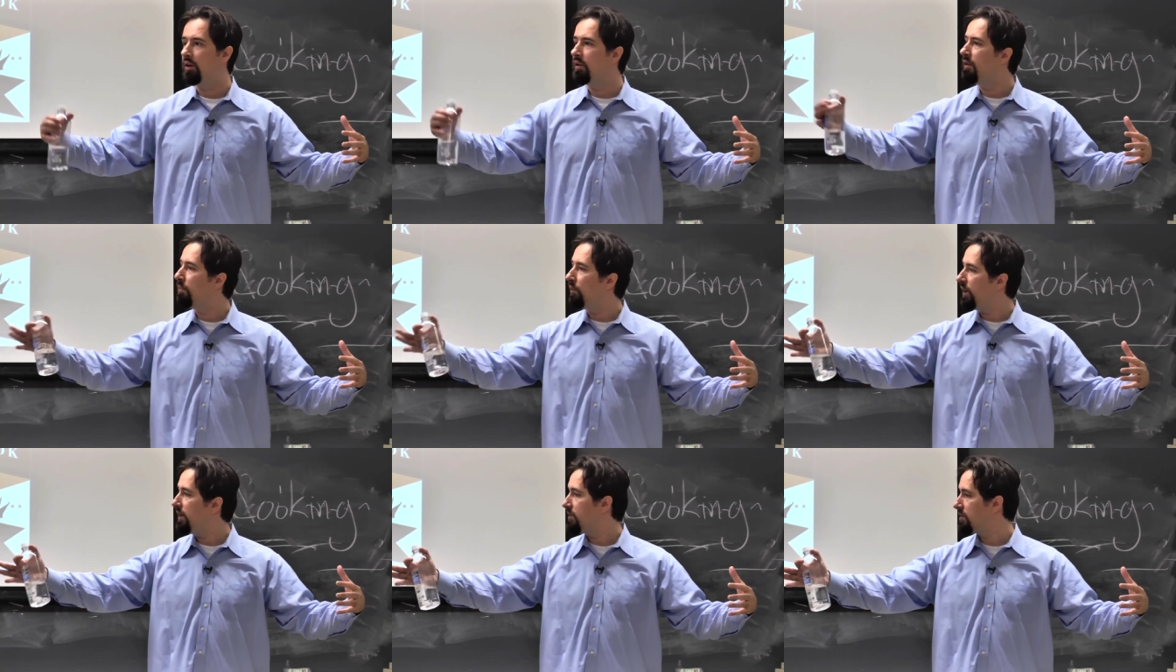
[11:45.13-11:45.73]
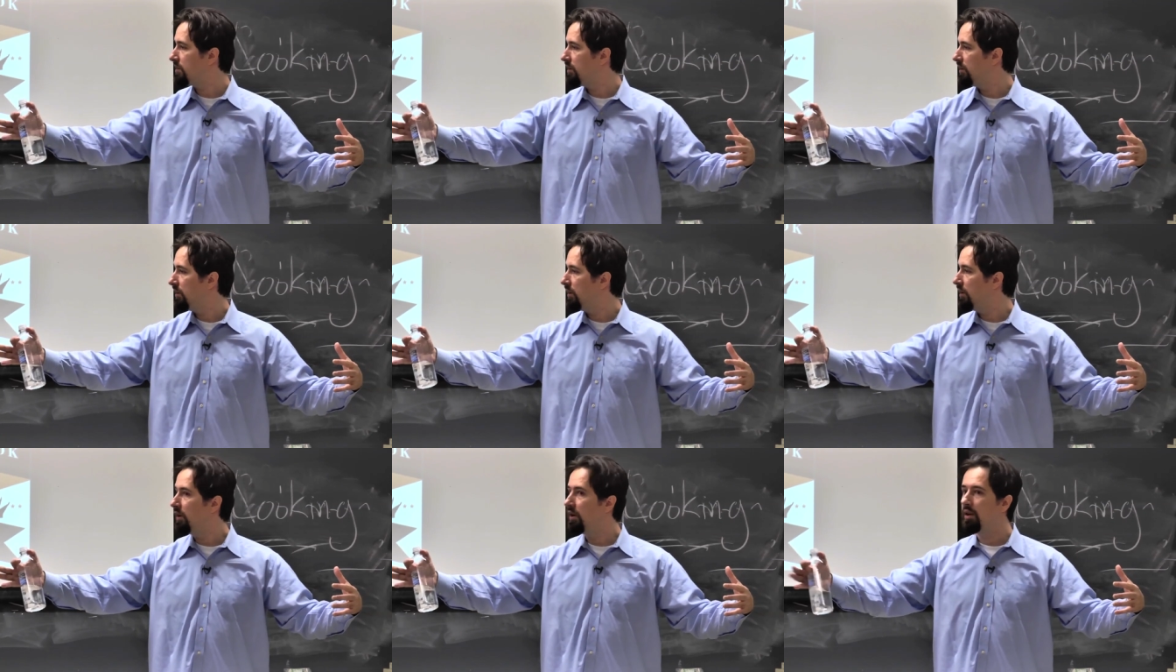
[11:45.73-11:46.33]
The police,
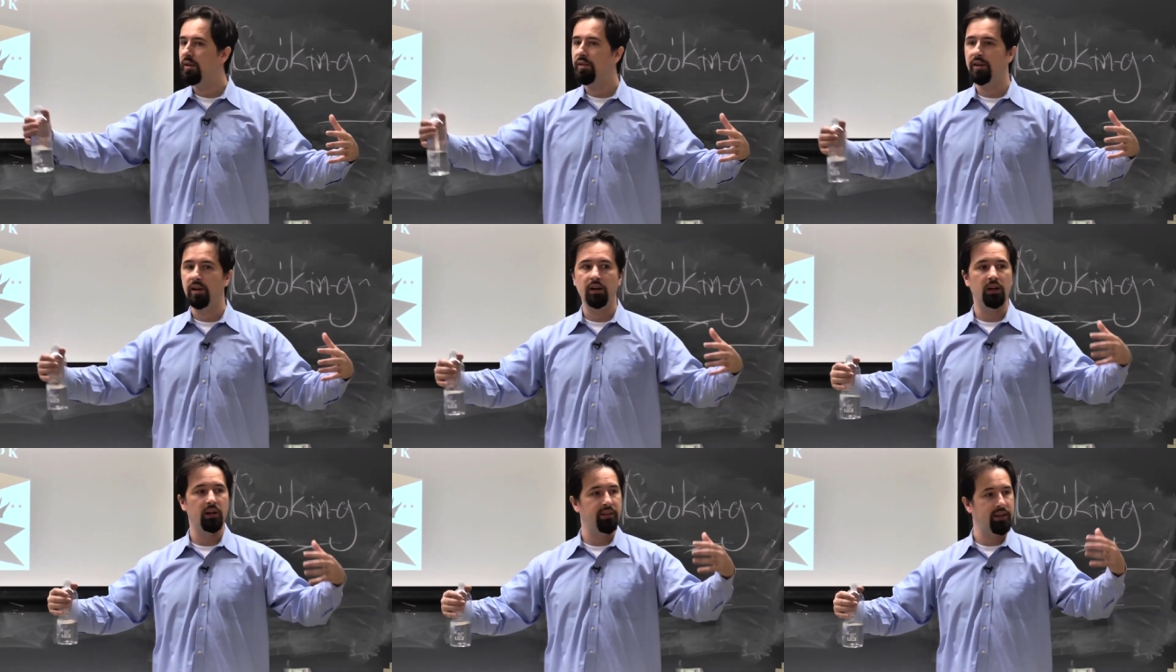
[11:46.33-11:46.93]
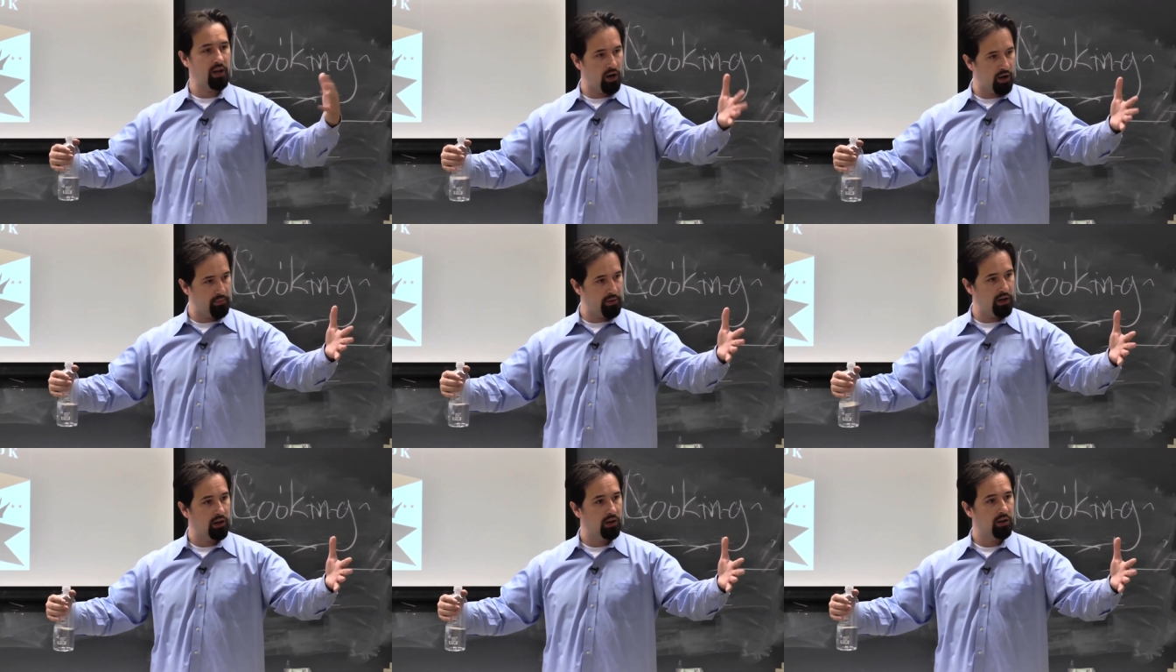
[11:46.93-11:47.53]
the, the
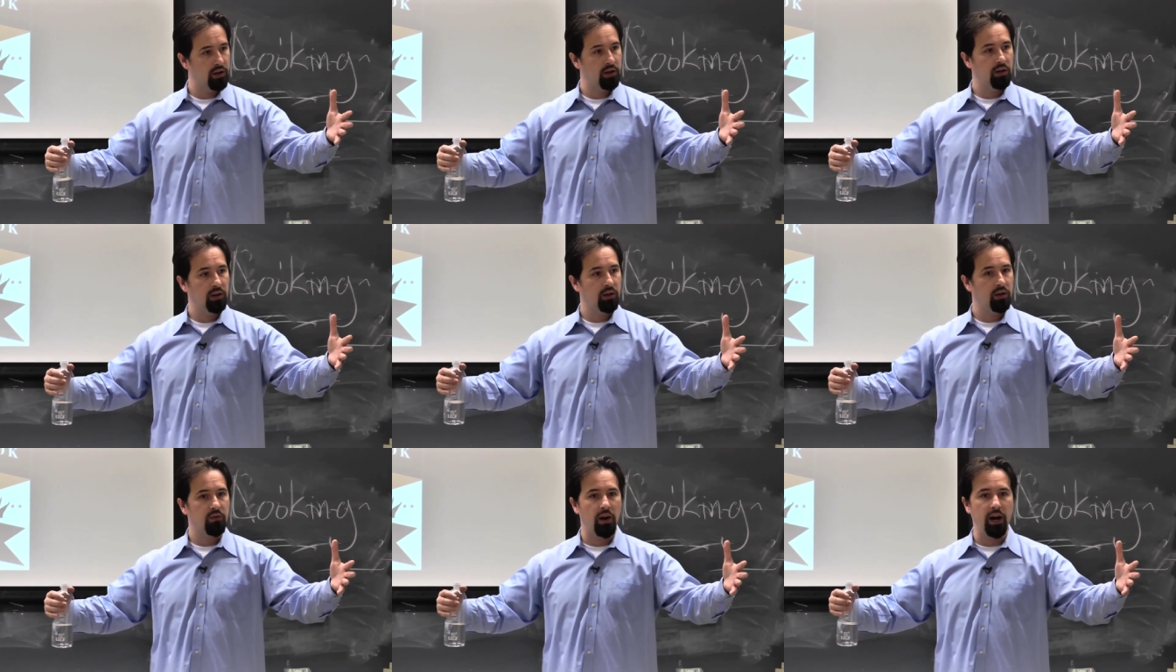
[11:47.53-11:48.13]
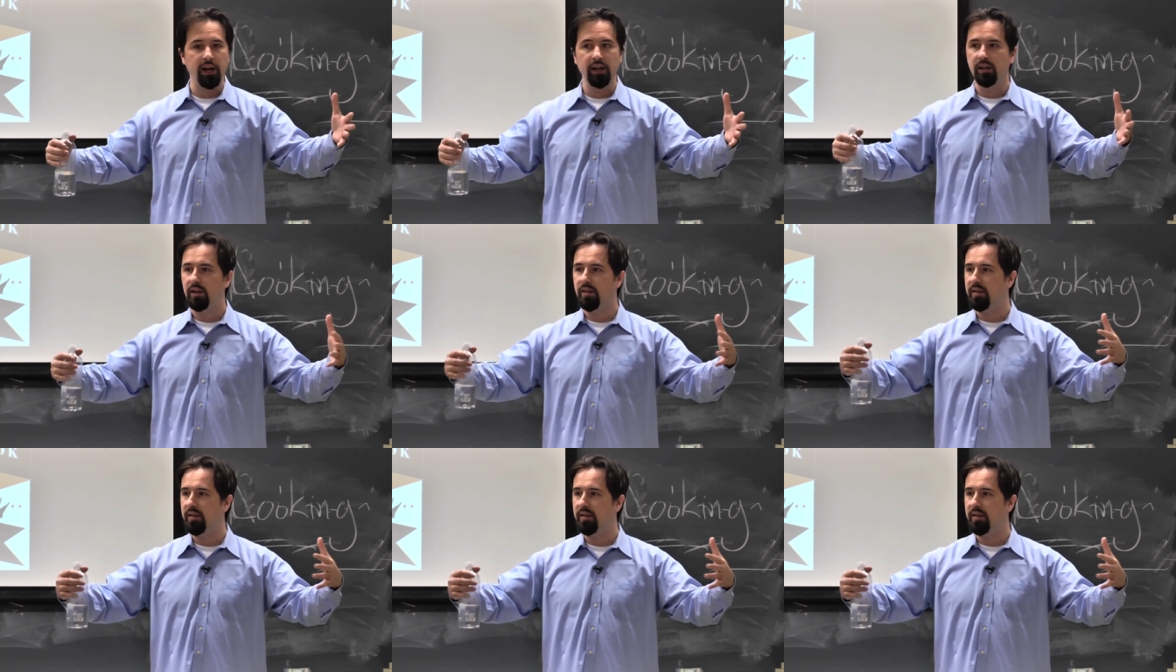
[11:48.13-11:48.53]
army, right?